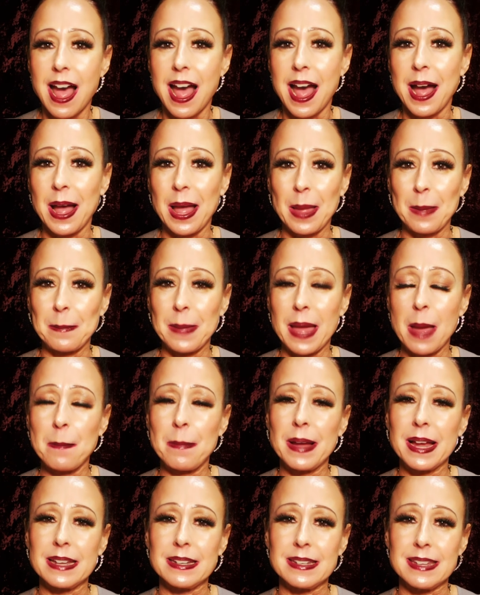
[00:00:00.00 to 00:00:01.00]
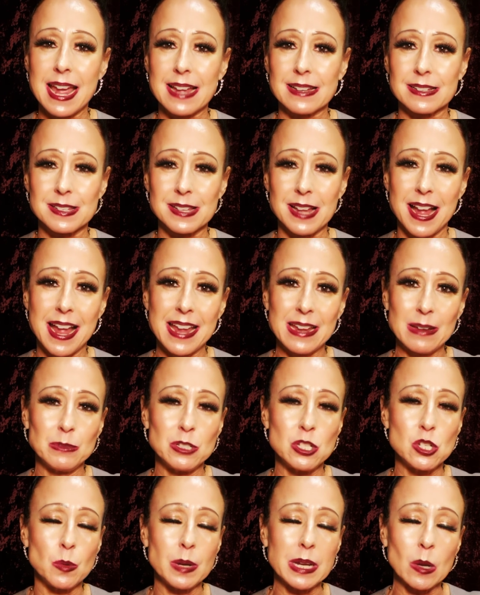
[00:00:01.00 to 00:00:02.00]
But yes, I am
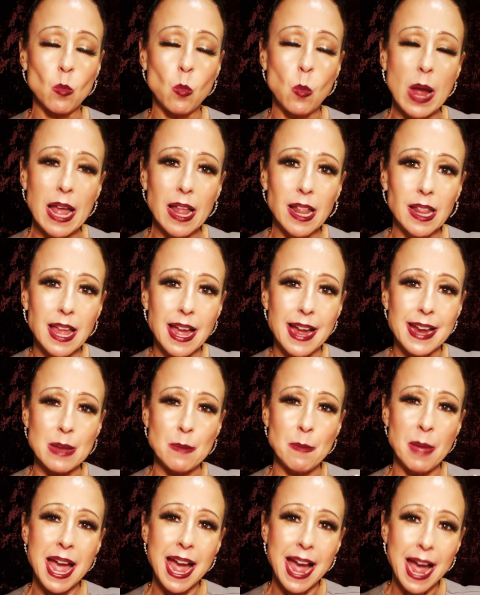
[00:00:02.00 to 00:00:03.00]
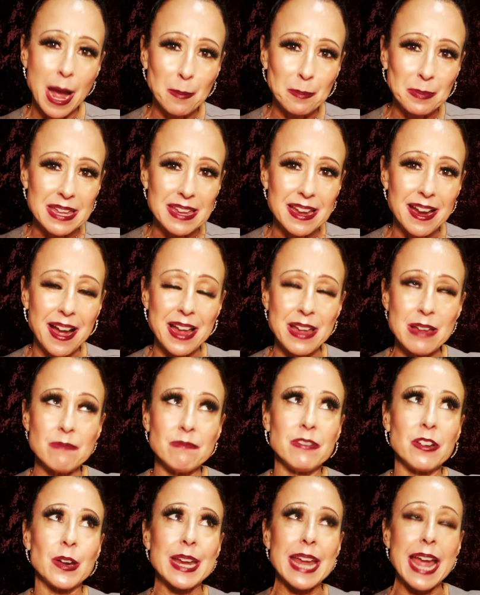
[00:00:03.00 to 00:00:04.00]
doing well. I am happy. I
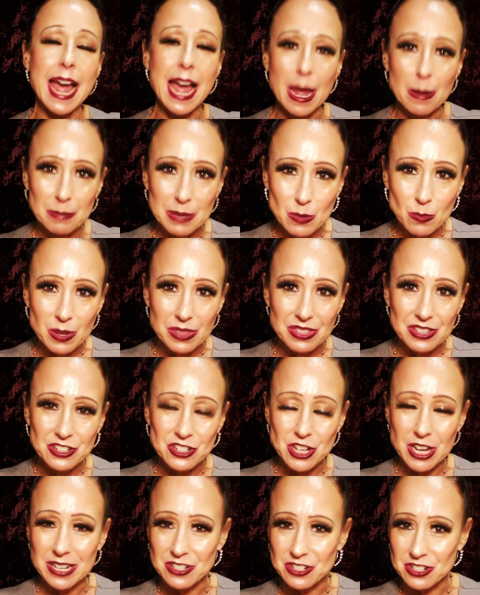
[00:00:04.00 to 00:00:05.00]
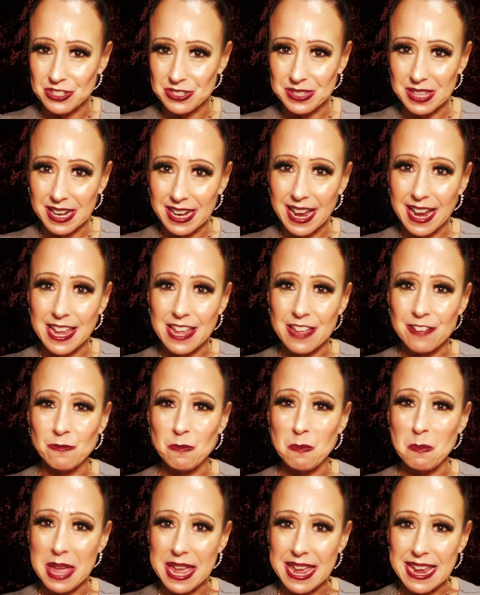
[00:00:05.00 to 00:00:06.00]
am very happy with the changes that I have
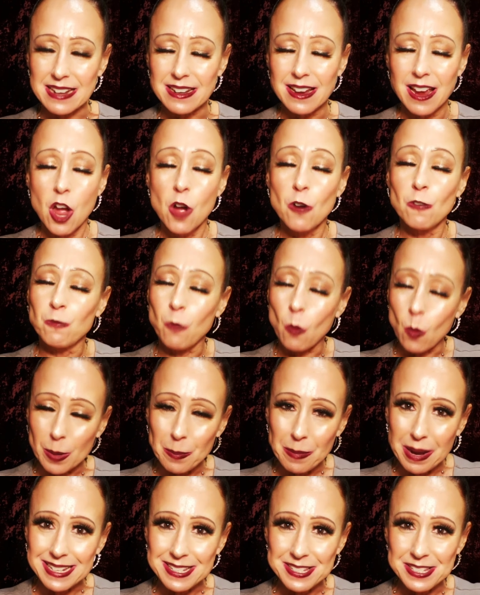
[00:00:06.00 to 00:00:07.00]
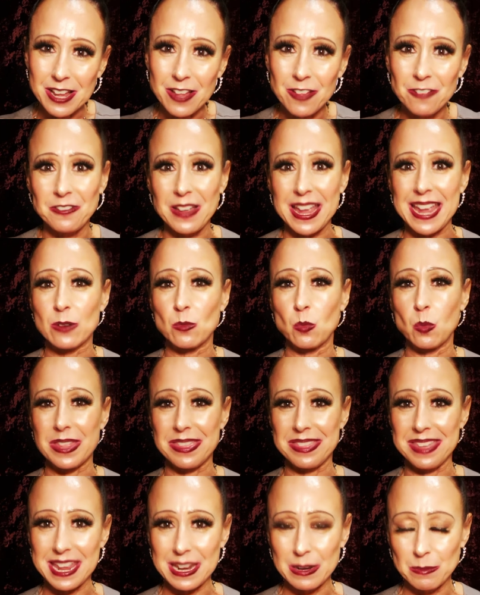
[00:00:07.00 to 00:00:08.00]
made for myself and
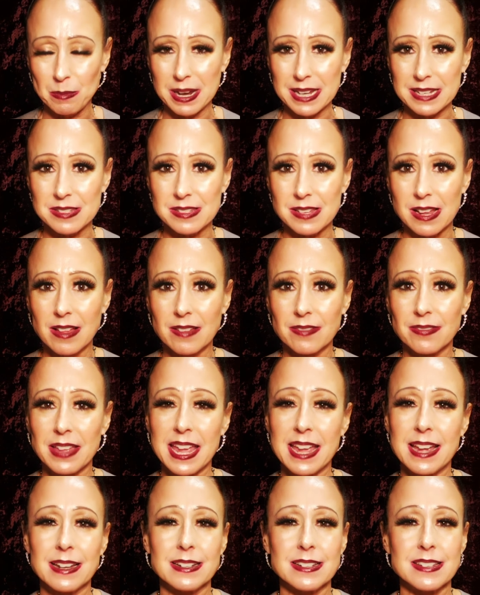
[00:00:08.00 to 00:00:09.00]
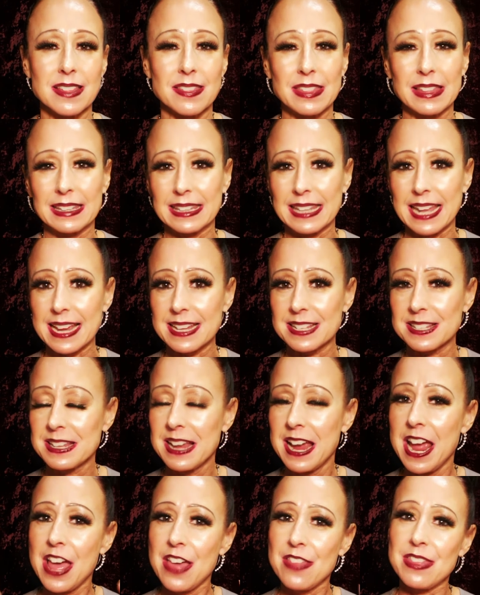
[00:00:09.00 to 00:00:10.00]
within myself. And the less
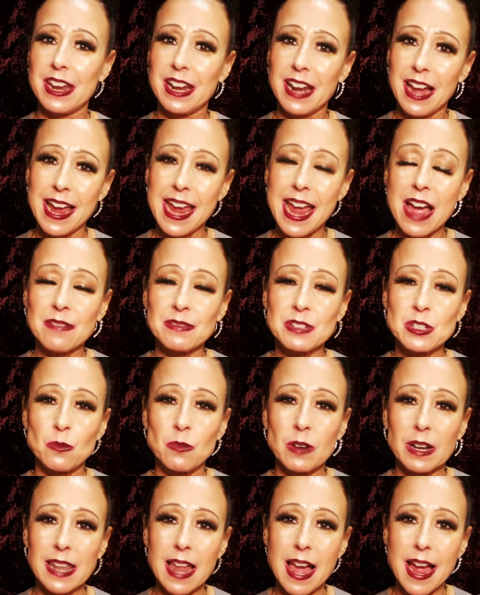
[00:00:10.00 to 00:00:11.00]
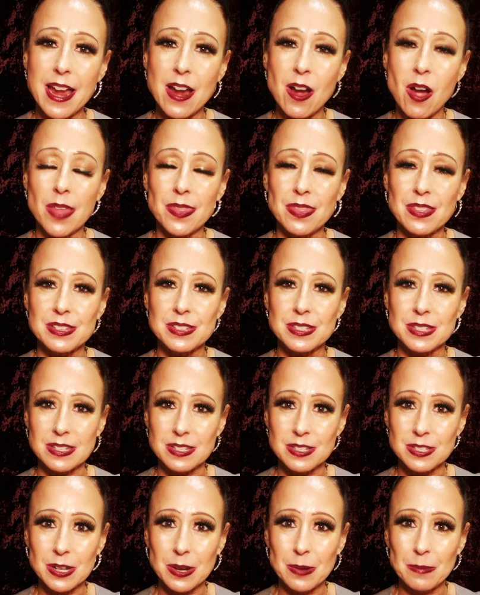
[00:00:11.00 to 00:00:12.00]
that I have to rely on the
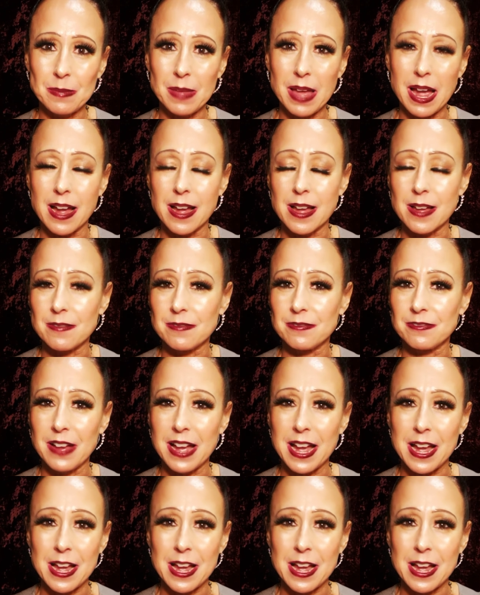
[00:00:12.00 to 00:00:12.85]
system of